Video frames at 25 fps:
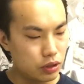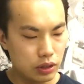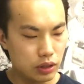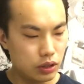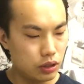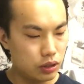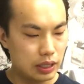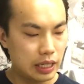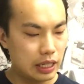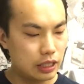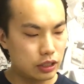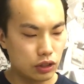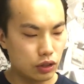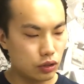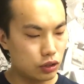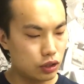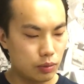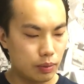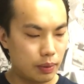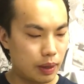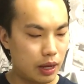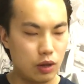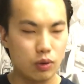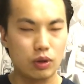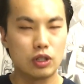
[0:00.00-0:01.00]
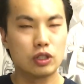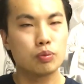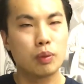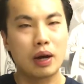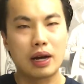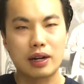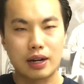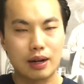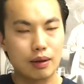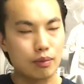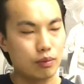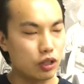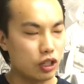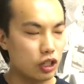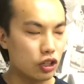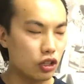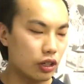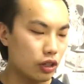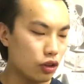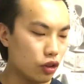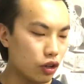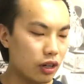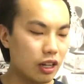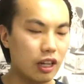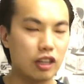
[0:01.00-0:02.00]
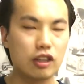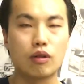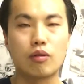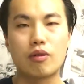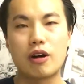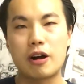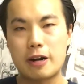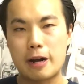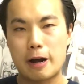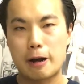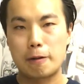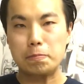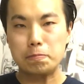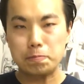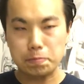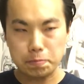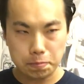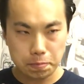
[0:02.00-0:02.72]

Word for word: they're tasting those are by the way spot on. Look, looking at them right now